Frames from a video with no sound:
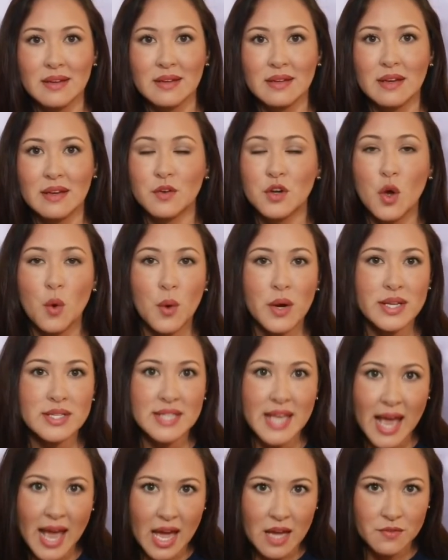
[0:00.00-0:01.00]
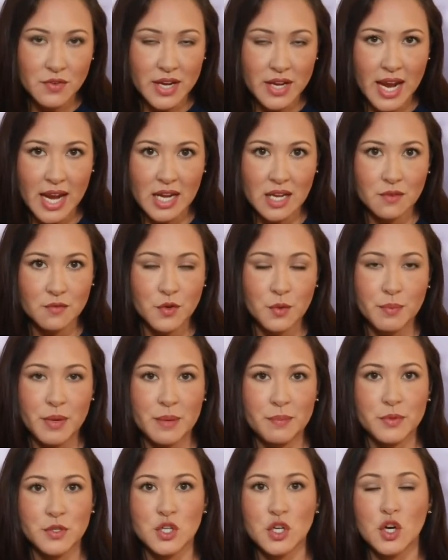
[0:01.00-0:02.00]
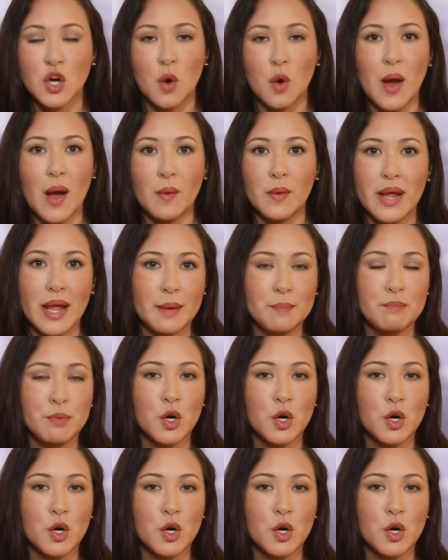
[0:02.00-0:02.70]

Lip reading: Now, no one is advocating for people to go out and